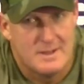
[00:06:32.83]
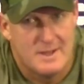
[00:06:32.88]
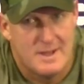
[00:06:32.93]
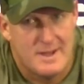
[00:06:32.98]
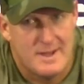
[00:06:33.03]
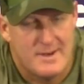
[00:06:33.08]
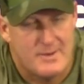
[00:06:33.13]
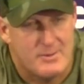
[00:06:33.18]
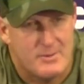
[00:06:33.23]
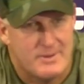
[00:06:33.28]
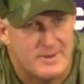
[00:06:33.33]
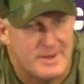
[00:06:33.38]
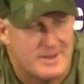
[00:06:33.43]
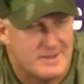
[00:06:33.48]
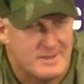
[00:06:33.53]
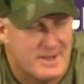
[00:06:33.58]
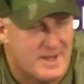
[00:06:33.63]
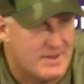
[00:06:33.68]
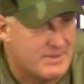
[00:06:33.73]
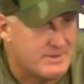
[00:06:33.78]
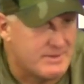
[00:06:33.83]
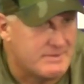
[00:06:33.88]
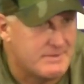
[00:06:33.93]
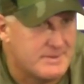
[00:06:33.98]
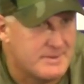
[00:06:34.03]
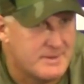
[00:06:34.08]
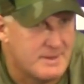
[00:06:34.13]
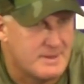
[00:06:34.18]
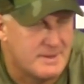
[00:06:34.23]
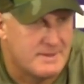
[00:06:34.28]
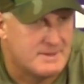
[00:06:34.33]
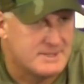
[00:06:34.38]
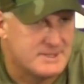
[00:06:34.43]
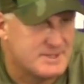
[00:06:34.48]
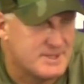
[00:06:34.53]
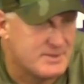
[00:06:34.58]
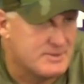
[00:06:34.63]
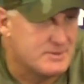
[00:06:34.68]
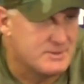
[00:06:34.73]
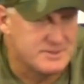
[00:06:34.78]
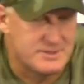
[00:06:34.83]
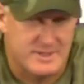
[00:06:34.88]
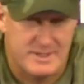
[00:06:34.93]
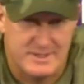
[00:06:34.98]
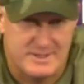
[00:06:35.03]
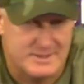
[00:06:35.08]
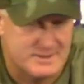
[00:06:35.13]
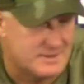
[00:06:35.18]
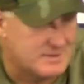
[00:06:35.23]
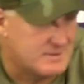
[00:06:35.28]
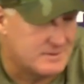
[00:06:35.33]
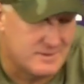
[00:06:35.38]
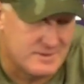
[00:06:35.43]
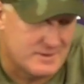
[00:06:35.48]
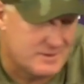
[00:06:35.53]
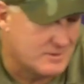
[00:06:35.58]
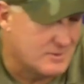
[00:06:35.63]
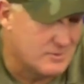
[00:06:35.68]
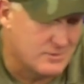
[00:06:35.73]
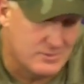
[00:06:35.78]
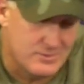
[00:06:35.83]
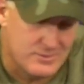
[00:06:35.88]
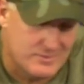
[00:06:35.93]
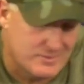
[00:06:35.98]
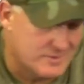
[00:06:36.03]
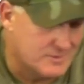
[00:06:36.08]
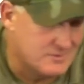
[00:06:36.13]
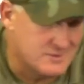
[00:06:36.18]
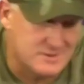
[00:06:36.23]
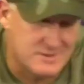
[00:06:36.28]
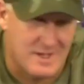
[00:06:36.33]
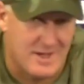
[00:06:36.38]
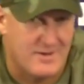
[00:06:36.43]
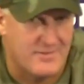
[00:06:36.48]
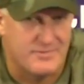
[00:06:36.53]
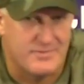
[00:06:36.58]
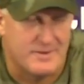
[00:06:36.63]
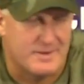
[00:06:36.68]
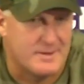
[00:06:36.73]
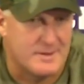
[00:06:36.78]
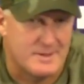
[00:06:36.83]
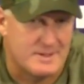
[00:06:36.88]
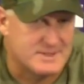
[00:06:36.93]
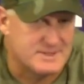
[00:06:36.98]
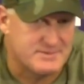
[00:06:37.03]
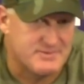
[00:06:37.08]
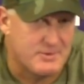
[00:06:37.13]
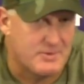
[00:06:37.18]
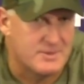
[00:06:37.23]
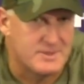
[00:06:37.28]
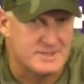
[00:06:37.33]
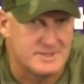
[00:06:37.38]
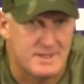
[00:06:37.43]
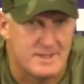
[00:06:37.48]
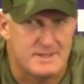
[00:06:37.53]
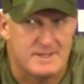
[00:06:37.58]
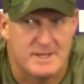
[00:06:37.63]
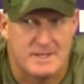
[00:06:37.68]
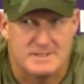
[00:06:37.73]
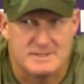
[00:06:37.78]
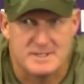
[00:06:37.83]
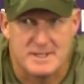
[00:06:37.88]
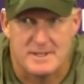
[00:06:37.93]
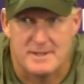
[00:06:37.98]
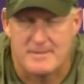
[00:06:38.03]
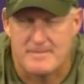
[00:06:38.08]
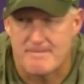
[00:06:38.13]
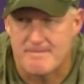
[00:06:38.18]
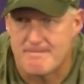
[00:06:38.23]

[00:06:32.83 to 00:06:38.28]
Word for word: I don't let nothing. This is a new season, new new stuff, and let's focus on K-State.